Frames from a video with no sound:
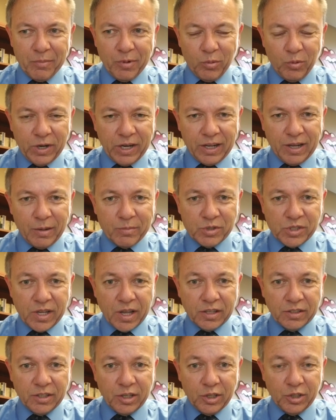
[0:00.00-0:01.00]
but when it comes
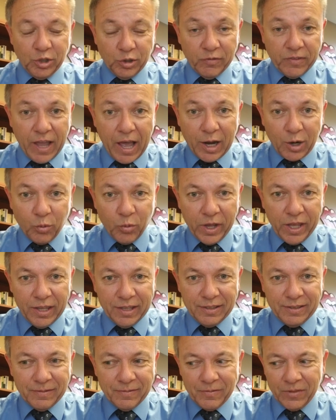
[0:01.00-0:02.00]
down to it, you've got to
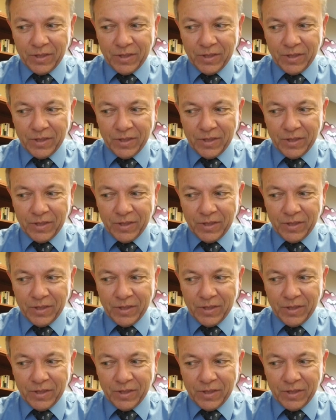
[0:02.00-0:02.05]
win